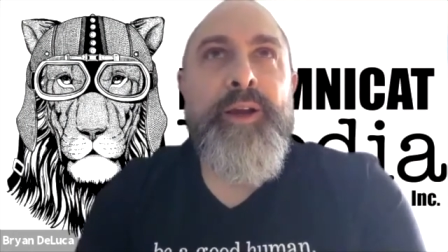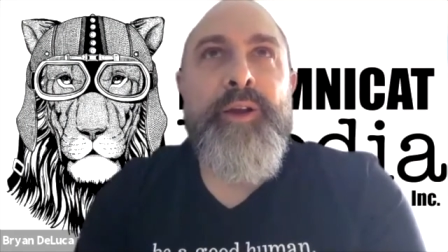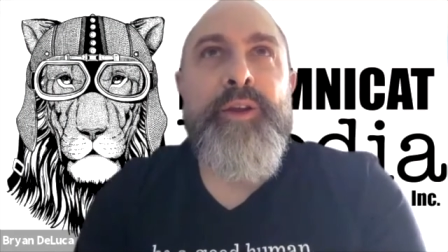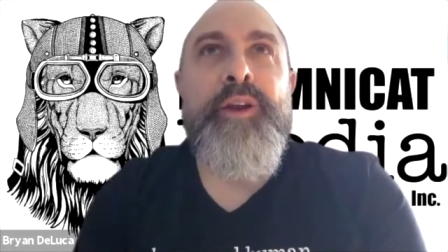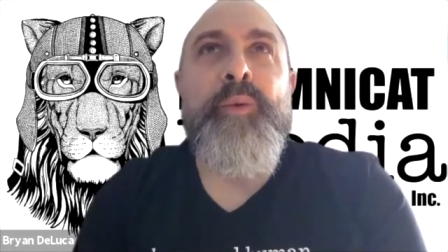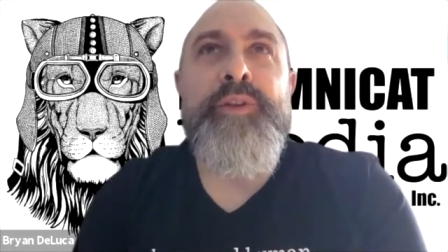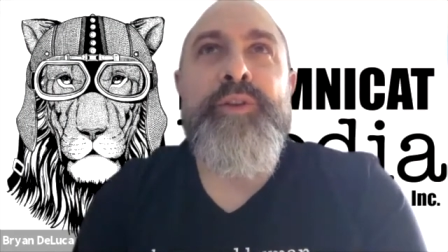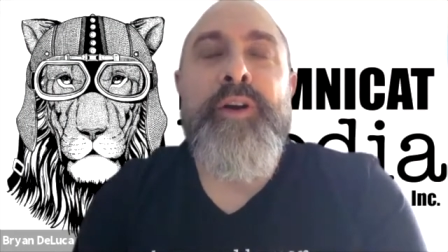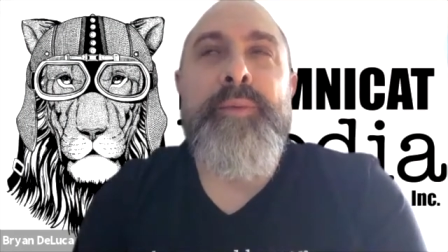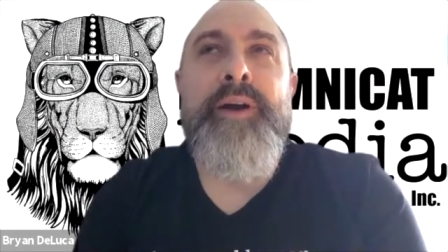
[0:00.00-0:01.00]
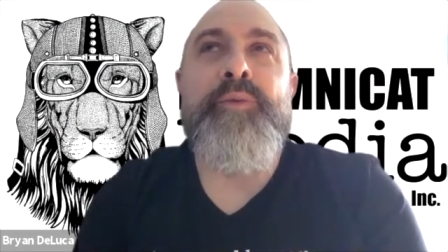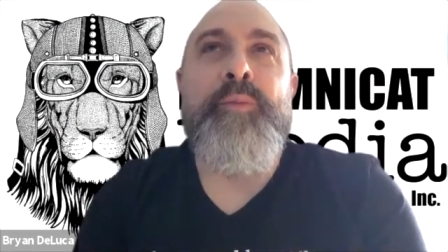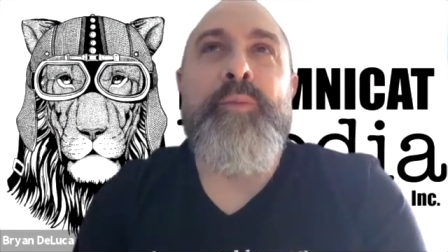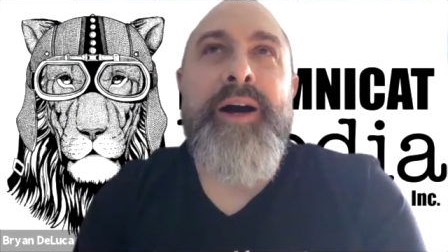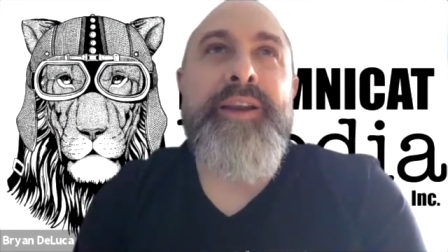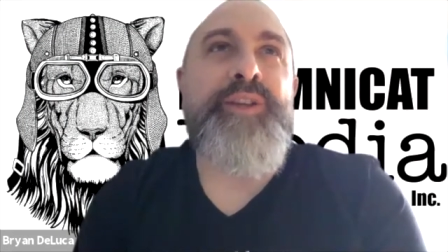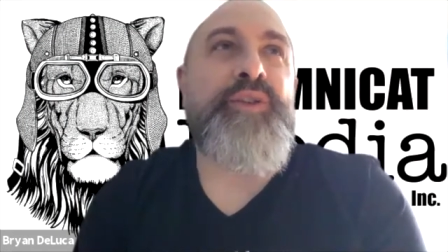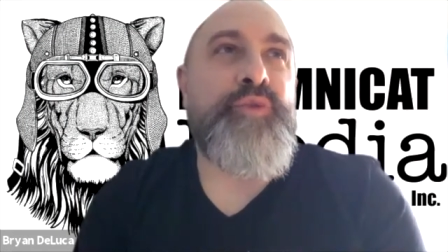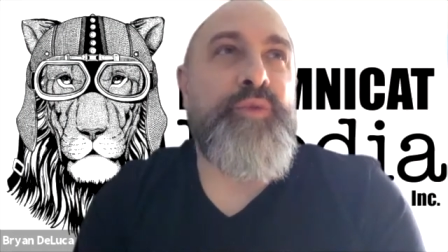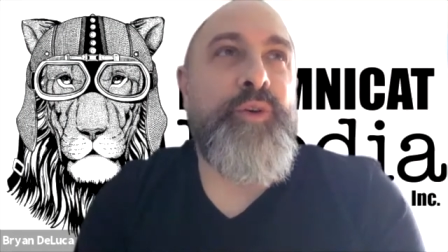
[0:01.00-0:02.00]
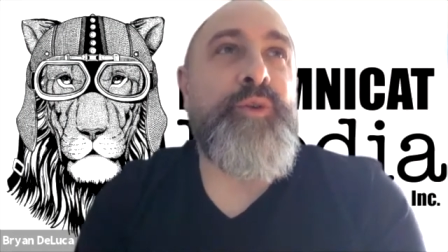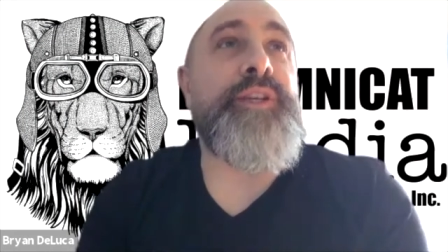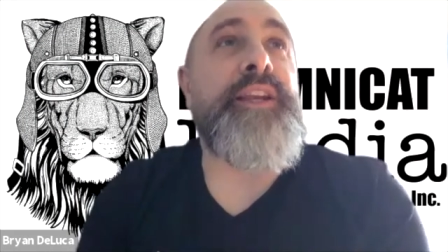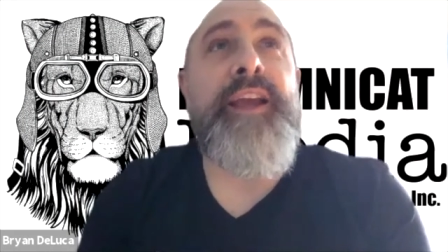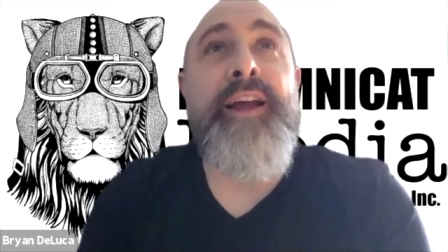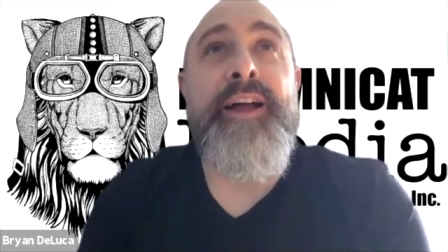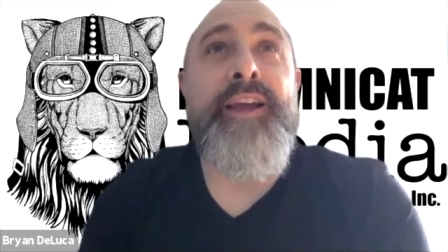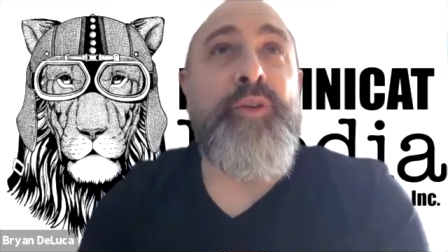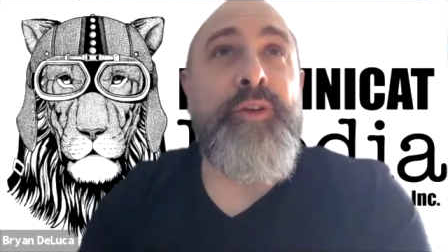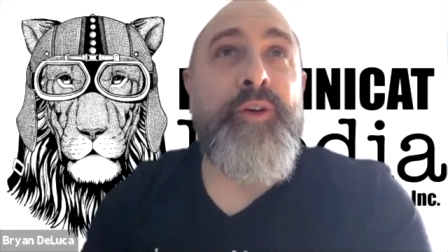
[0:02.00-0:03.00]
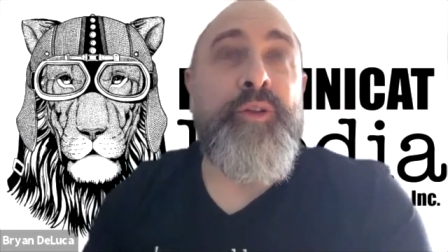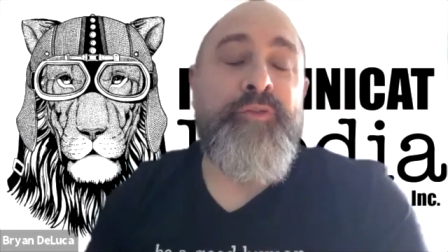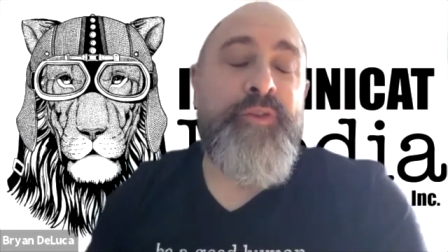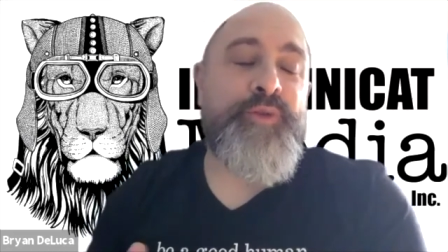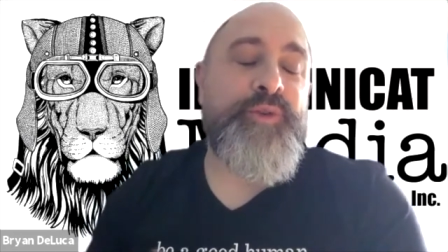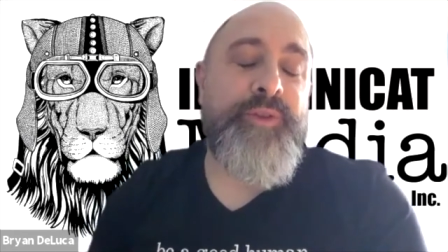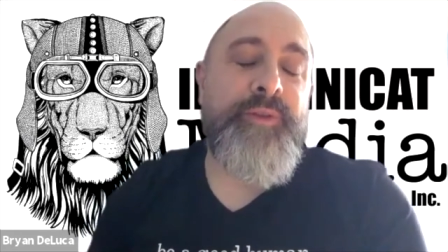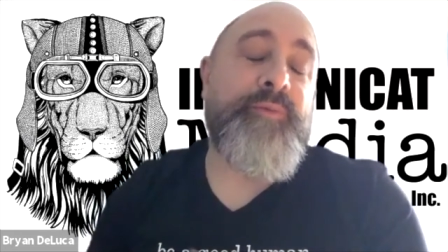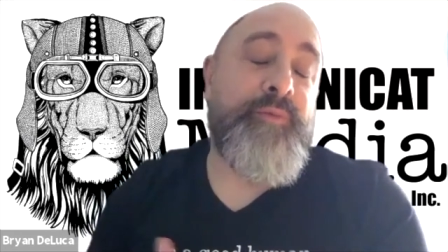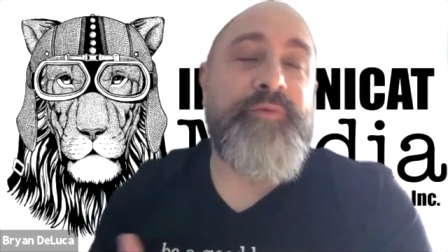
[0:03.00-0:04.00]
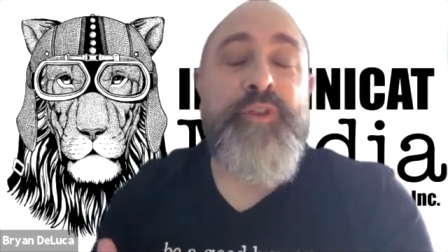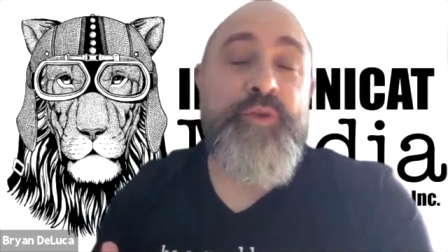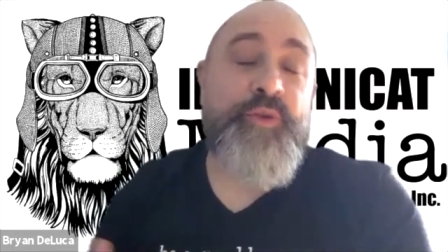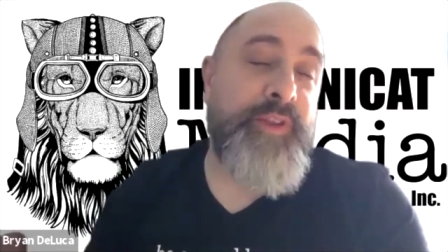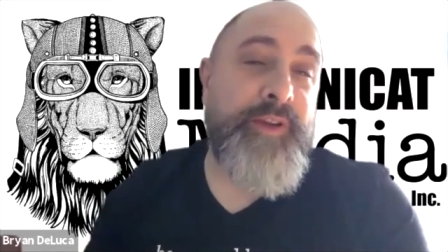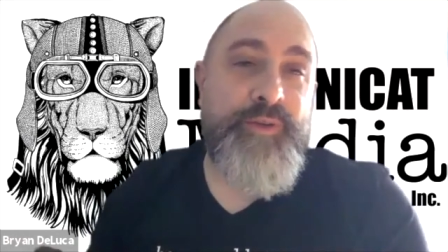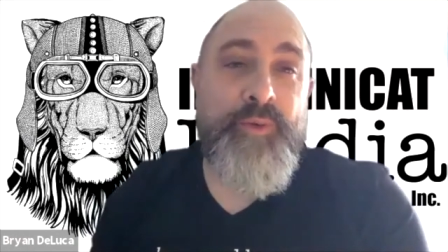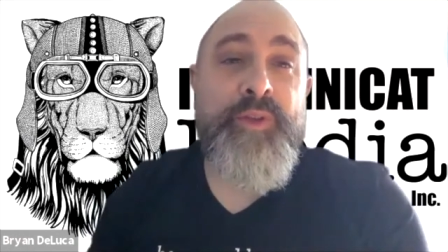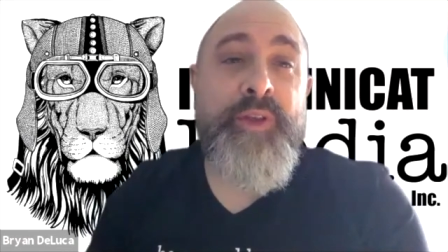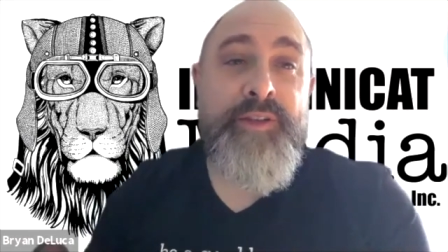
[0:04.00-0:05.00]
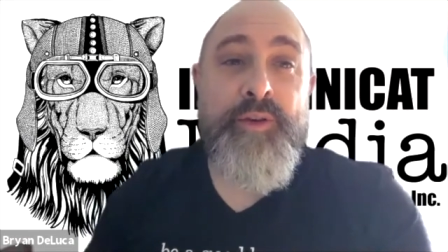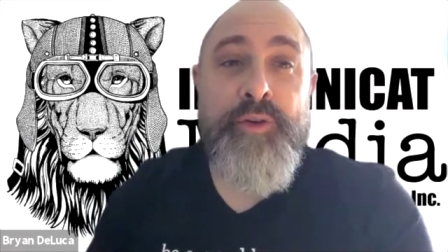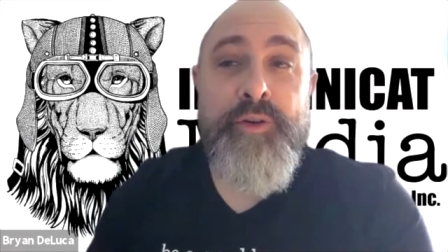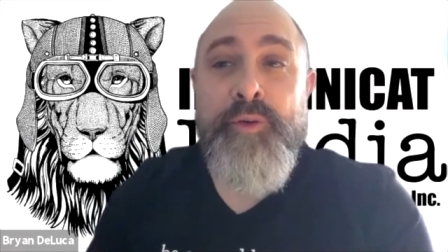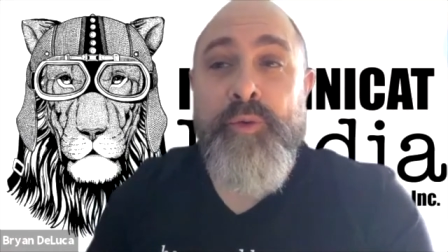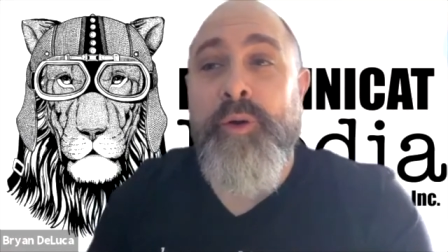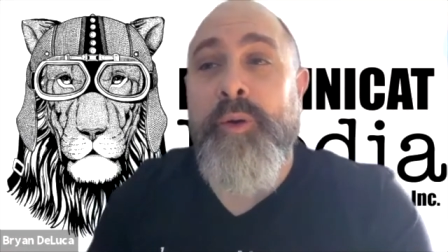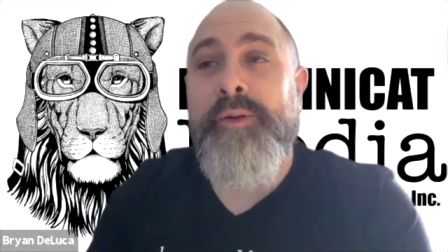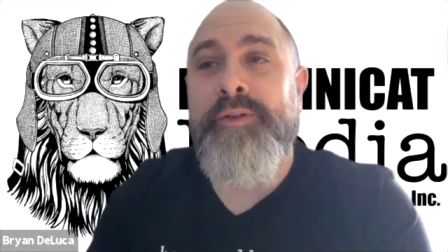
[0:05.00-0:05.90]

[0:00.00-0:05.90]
you know, we talk about robotics and drones and AI and all, all the future future things or the things that are going to grow.